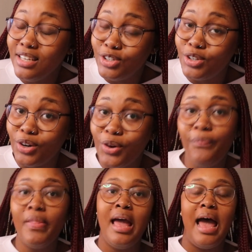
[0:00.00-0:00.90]
you
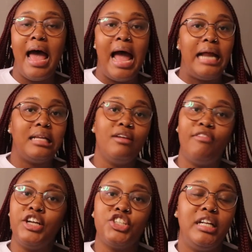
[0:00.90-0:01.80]
know. And
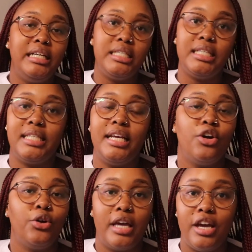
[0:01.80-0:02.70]
eventually she
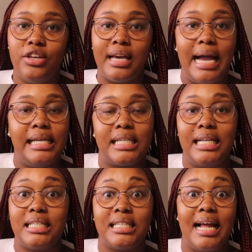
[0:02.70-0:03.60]
said, okay, you guys
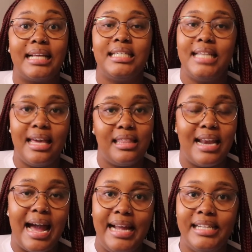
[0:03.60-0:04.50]
can just like stay the
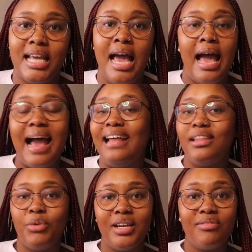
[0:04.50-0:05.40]
night. And
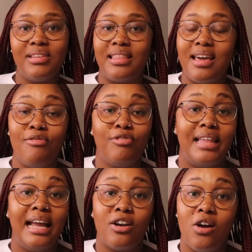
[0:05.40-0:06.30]
they weren't even there for
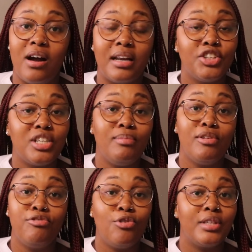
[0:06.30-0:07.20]
that long. Literally
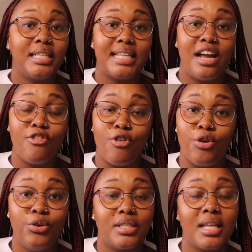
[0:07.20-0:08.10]
before the sun
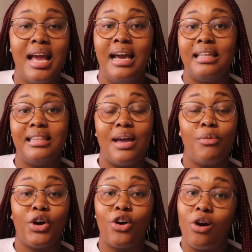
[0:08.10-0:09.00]
rose, they
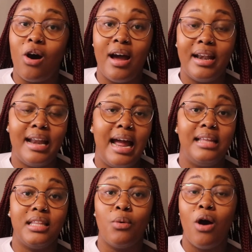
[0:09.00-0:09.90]
were gone,
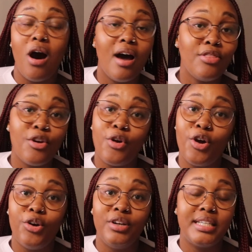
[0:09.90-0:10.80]
and they were on the
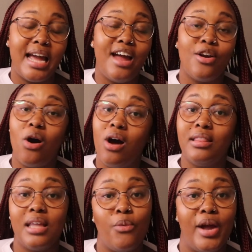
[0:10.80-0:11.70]
road and
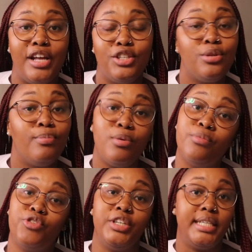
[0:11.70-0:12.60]
on their way to
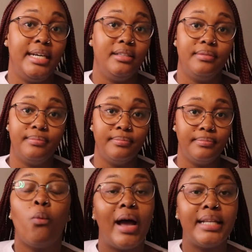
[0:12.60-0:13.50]
Bloemfontein.
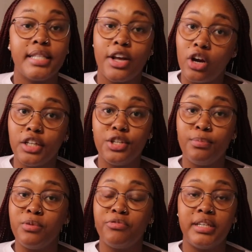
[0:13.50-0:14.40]
Once they got to
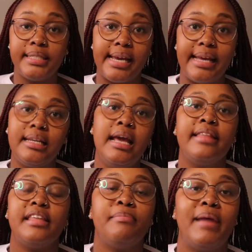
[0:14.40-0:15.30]
Bloemfontein,
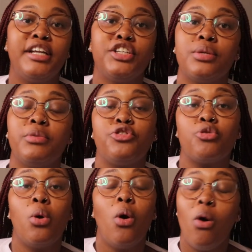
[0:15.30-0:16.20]
they managed to
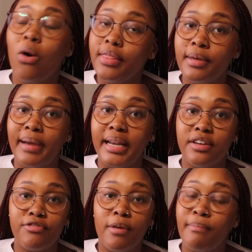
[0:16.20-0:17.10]
withdraw all the
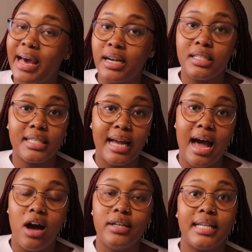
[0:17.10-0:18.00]
money from Baron's
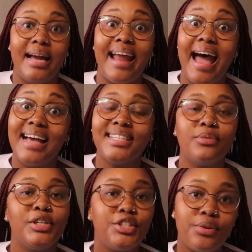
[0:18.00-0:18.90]
account, and as they
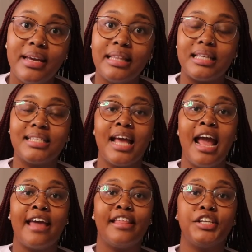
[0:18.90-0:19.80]
were doing this,
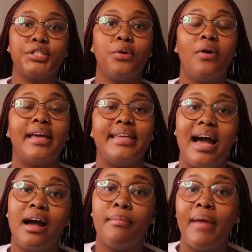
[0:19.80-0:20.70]
they saw a
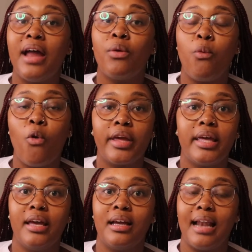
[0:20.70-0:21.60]
young man
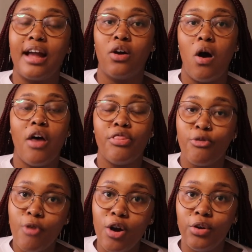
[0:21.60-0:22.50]
walking like on
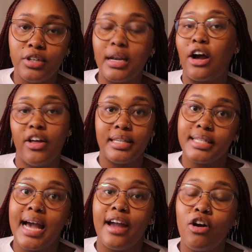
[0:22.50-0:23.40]
the road, like on the
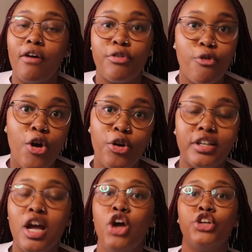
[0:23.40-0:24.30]
side of the
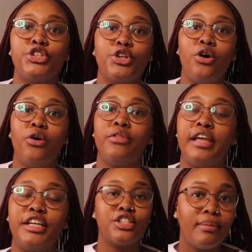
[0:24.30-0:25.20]
road. So
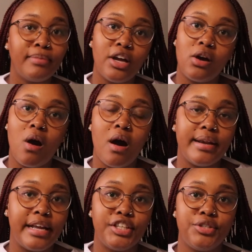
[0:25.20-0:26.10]
stopped their
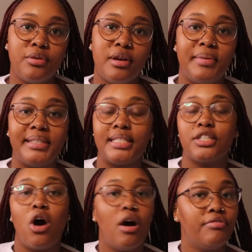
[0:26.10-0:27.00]
car next to him and
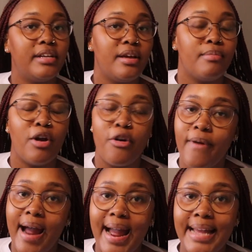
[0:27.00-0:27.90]
just offered him a
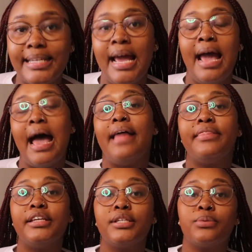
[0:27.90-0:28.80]
ride,
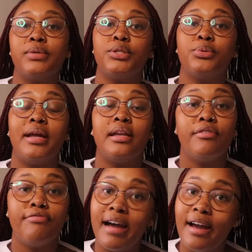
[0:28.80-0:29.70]
and this was
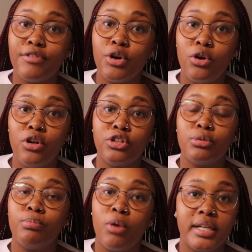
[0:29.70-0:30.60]

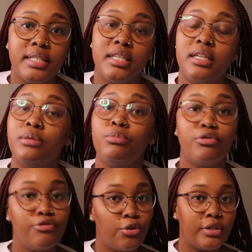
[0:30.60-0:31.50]
25-year-old Martin
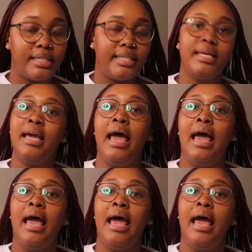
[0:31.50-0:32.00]
Mufosi.